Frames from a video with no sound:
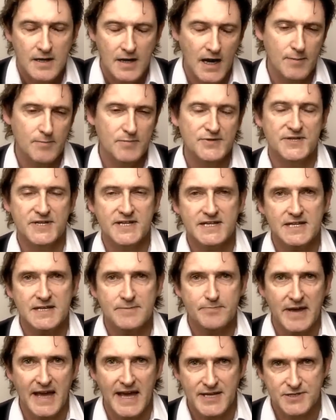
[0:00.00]
I'm particularly
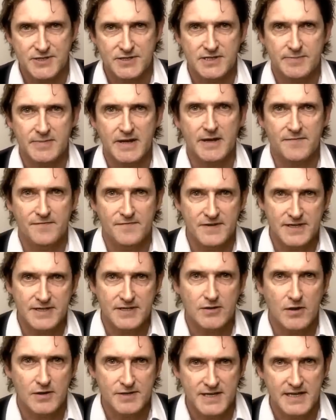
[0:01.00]
passionate about fitting
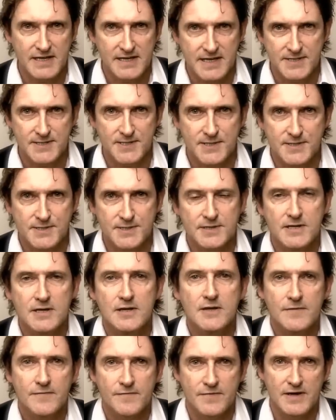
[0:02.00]
contact lenses
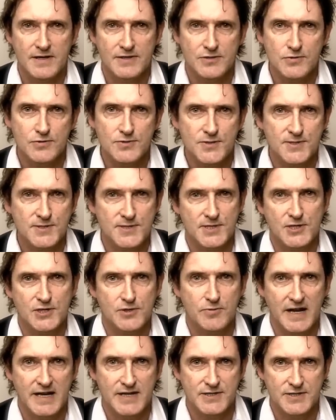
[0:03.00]
for unusual
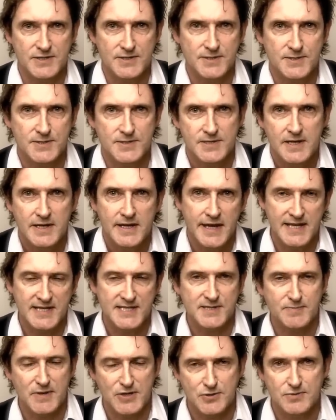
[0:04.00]
situations and
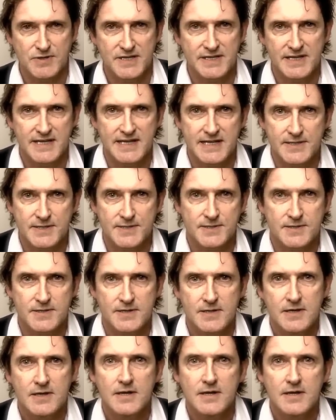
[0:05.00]
specialty needs.